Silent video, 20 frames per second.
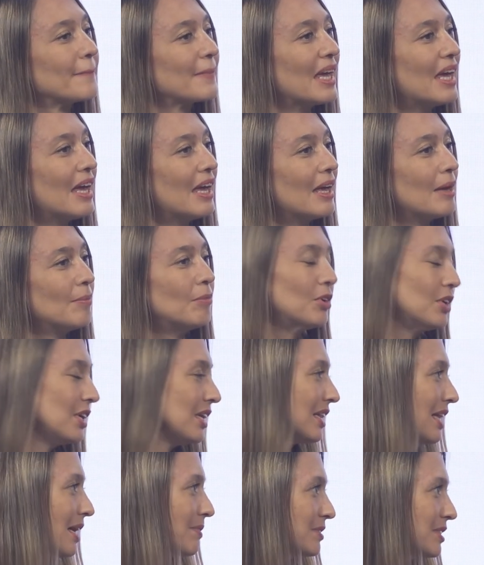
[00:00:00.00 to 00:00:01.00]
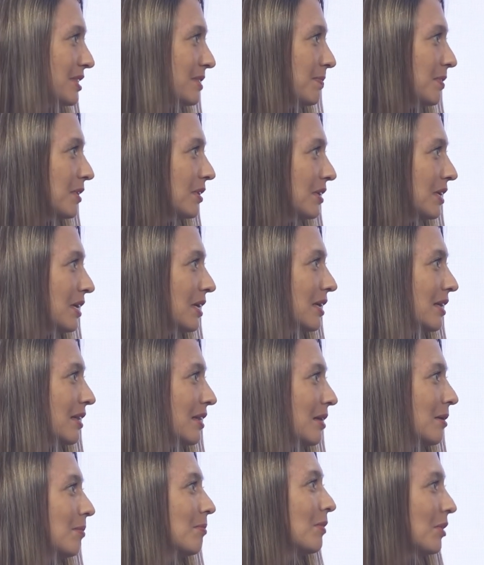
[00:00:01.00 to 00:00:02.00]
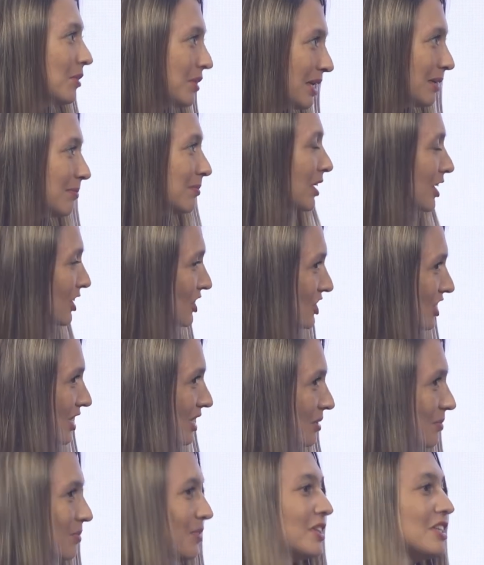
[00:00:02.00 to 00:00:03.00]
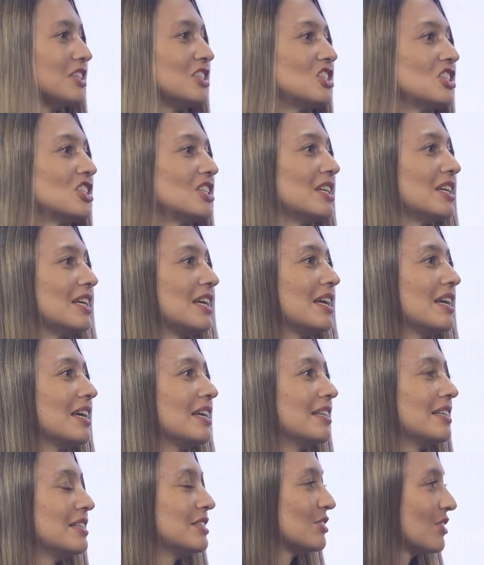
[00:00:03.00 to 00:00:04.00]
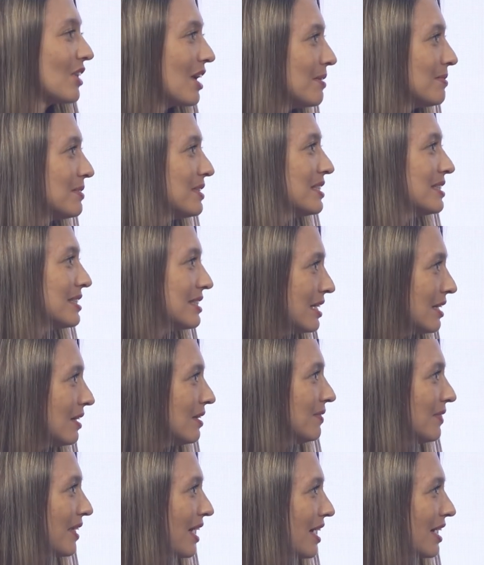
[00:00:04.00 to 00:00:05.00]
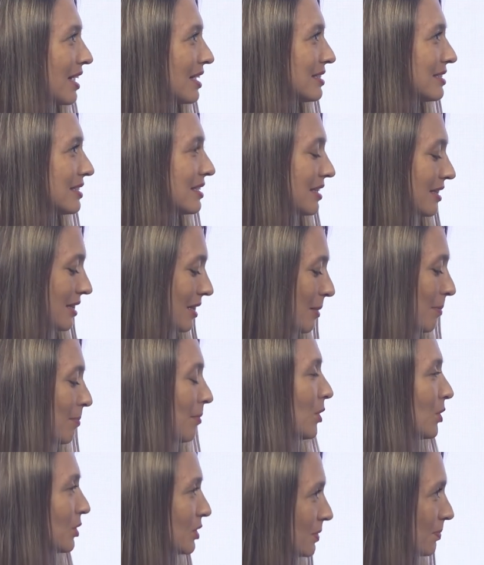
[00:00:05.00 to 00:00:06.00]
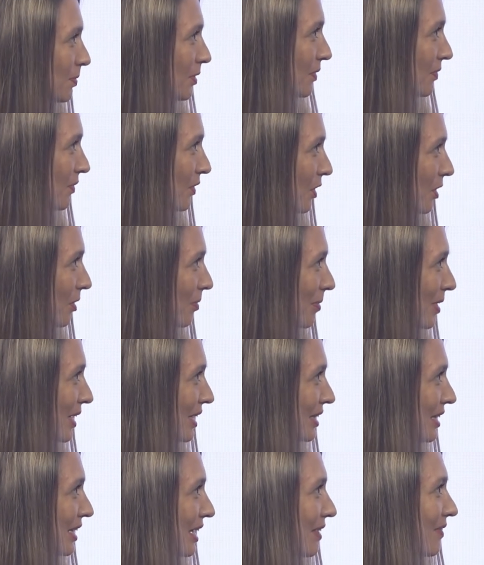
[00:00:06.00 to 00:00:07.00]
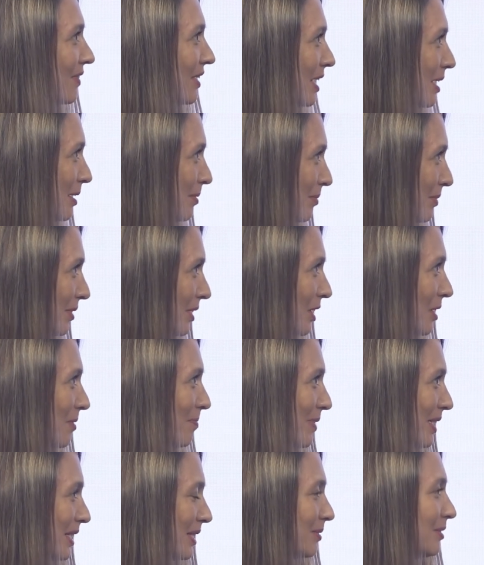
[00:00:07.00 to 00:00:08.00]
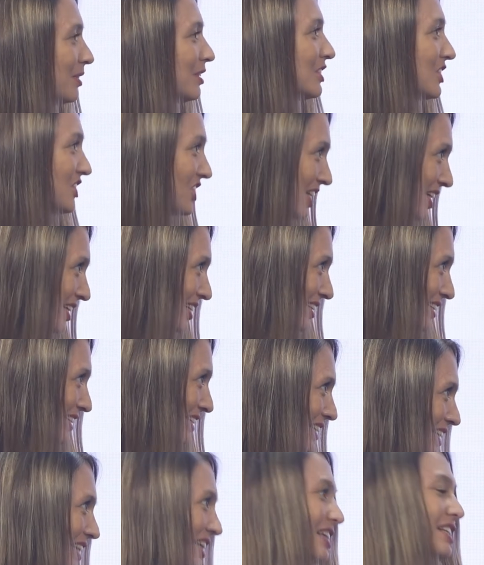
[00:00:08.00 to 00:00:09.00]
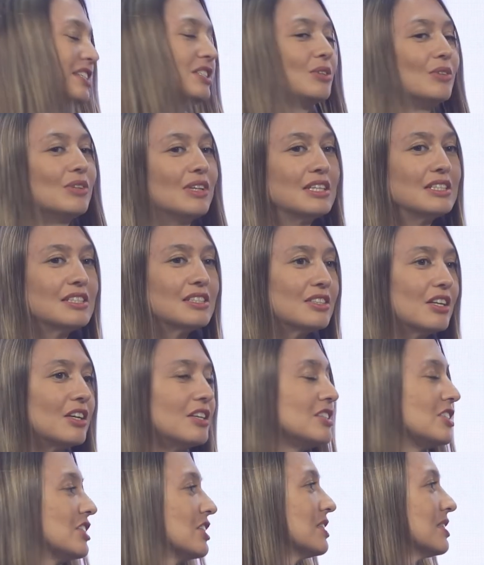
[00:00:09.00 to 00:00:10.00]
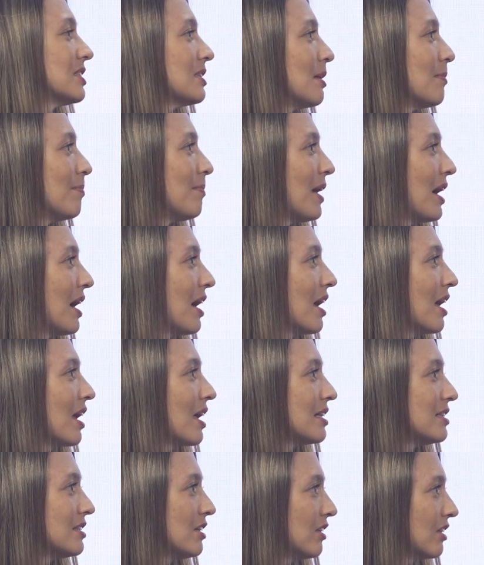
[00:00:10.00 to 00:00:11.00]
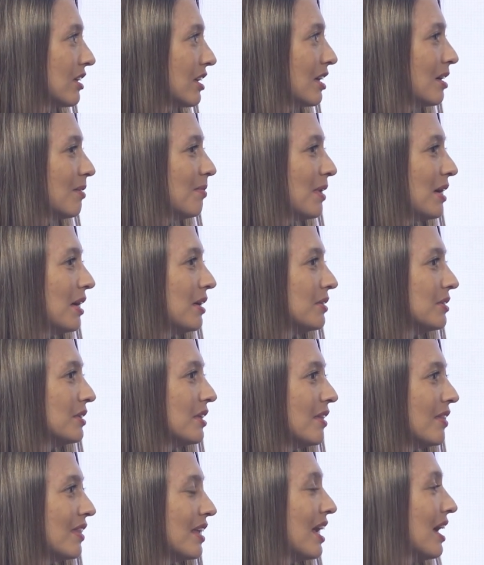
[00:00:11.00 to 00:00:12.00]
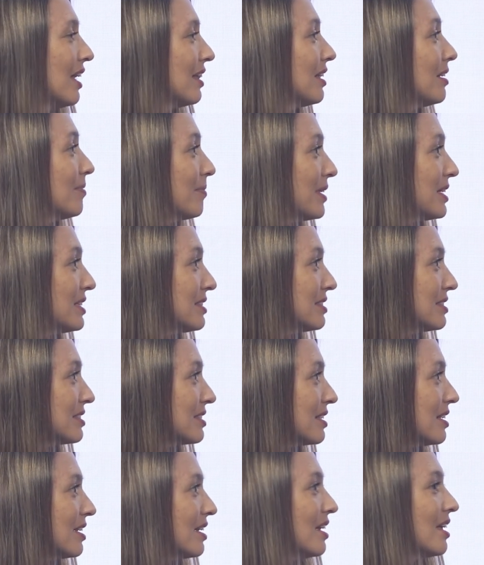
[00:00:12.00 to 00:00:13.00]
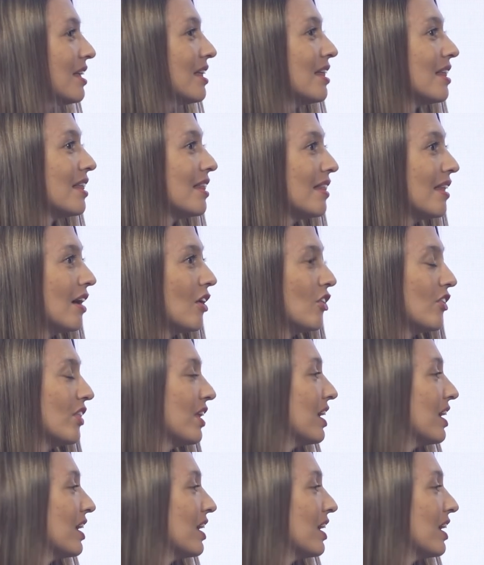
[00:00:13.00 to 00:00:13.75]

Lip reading: Monad Labs is building the Monad blockchain, which describes itself as the most performant EVM compatible chain. So let's start just by talking about the elements or the